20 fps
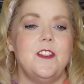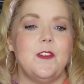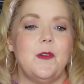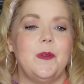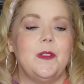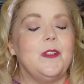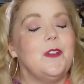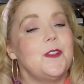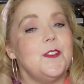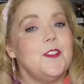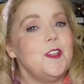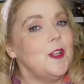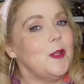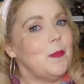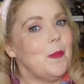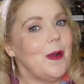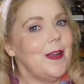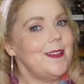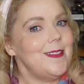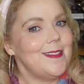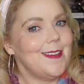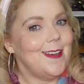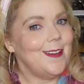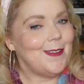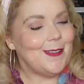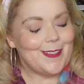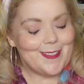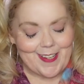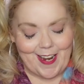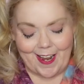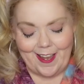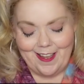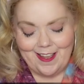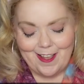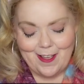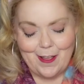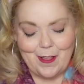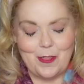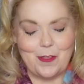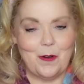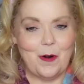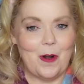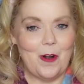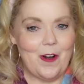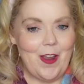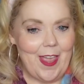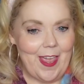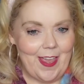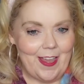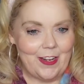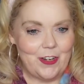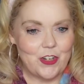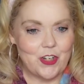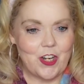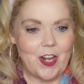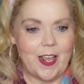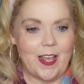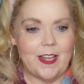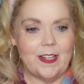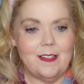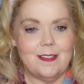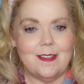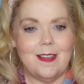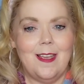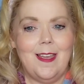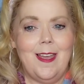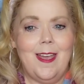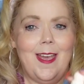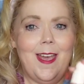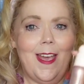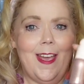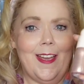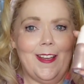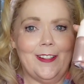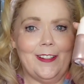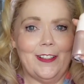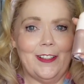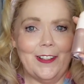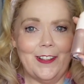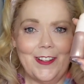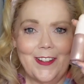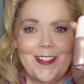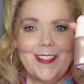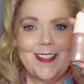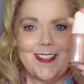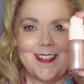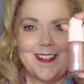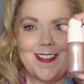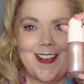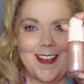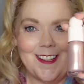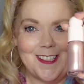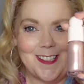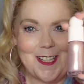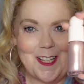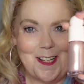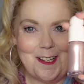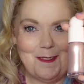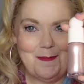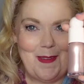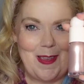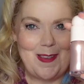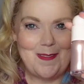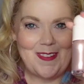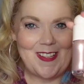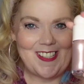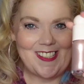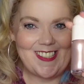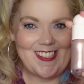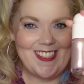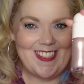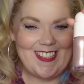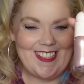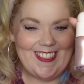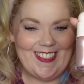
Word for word: so it looks on the bright side all day. There are eight shades, and look at the size of these babies.